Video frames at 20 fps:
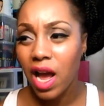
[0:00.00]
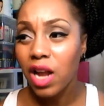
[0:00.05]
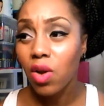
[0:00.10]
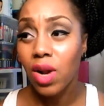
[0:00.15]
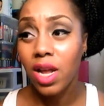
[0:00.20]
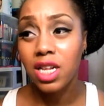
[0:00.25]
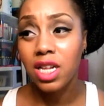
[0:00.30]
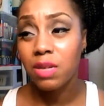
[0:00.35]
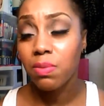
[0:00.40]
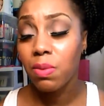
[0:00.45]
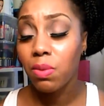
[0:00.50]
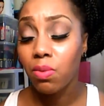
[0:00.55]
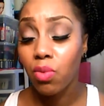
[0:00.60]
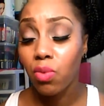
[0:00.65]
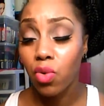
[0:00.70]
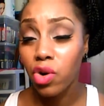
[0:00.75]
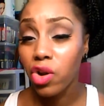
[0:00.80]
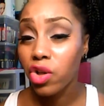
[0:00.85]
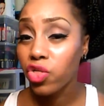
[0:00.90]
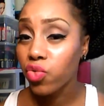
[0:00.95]
I don't like to spend
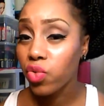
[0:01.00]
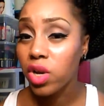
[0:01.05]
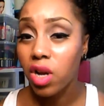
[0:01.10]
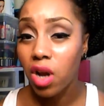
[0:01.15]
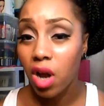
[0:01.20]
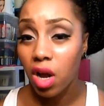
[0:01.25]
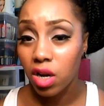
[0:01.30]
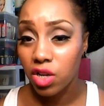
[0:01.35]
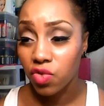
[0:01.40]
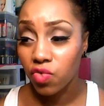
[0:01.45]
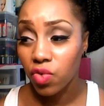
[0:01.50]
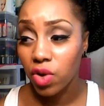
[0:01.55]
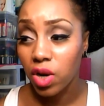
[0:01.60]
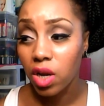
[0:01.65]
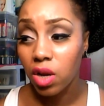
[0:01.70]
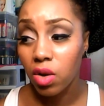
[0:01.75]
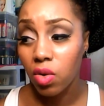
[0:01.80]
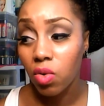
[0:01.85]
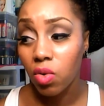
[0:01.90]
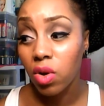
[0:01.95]
more than three dollars
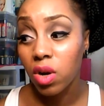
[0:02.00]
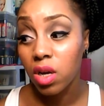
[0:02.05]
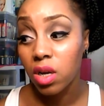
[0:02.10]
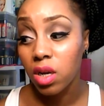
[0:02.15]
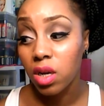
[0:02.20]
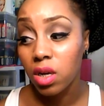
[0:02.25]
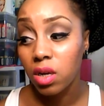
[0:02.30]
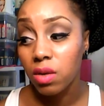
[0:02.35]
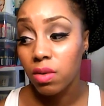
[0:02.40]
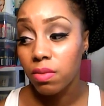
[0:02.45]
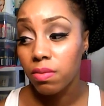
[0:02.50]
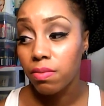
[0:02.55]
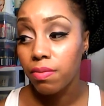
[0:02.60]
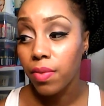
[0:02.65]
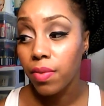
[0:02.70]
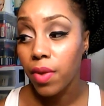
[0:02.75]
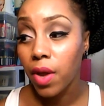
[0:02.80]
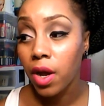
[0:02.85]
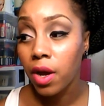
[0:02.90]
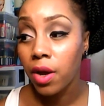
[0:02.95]
really on a
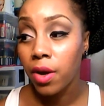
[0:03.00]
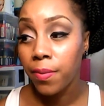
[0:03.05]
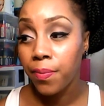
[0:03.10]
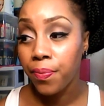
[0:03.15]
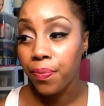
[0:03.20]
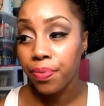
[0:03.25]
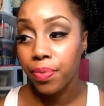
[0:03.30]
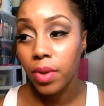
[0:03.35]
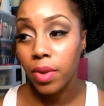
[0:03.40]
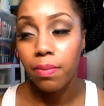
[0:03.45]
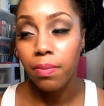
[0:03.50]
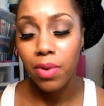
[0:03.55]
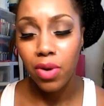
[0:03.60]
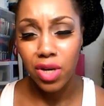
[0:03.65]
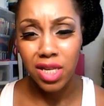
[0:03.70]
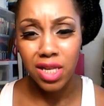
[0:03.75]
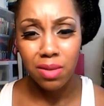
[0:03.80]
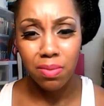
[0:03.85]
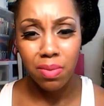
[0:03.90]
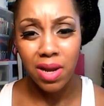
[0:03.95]
um,
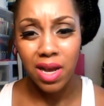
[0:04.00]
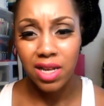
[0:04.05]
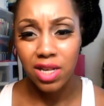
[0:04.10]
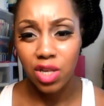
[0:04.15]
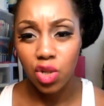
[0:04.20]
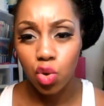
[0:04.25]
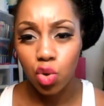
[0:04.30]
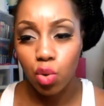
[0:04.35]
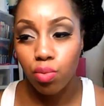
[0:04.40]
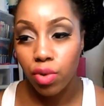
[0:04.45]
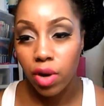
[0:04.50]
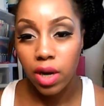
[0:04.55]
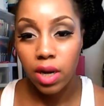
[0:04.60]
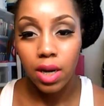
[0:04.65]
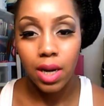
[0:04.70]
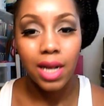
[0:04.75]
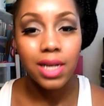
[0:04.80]
beauty supply store brand.